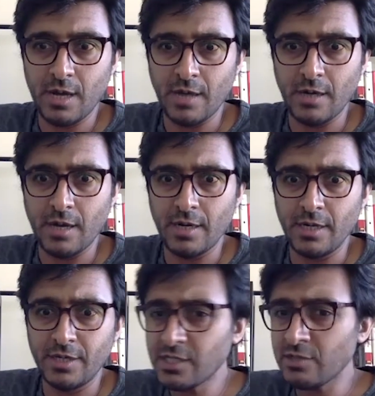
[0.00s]
And it
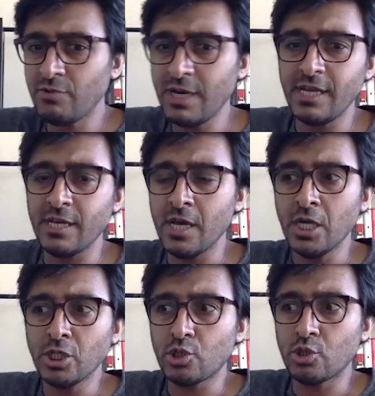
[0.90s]
doesn't really
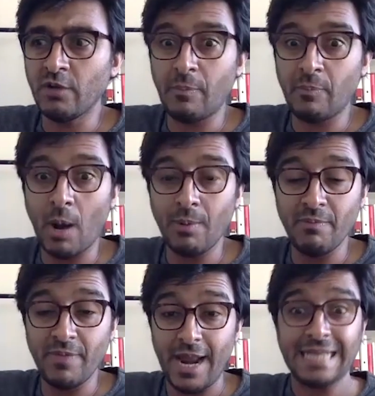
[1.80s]
solve a problem
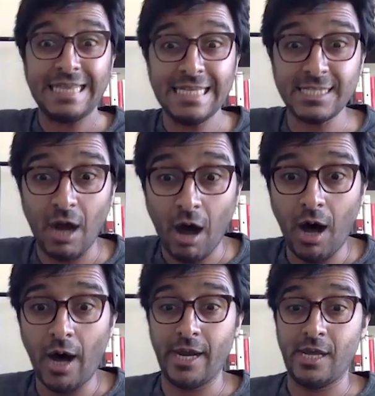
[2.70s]
that at least
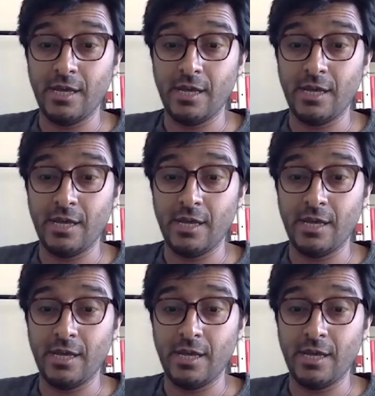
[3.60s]
I